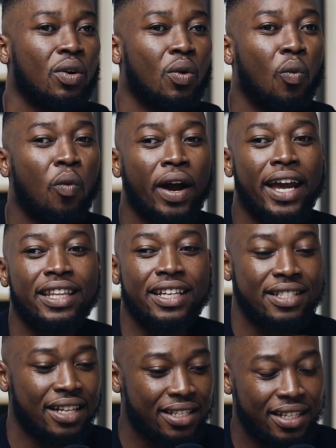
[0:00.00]
where they
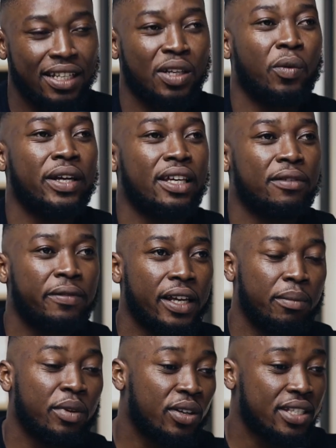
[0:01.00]
are succeeding and where they are
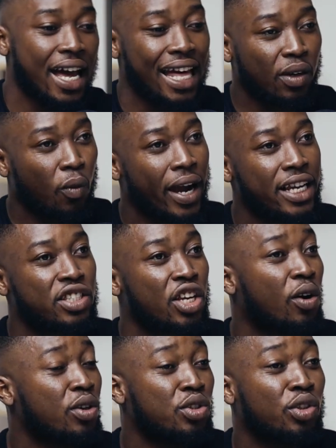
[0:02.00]
failing, because otherwise they
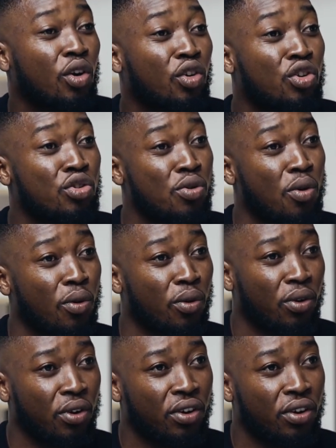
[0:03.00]
also don't grow,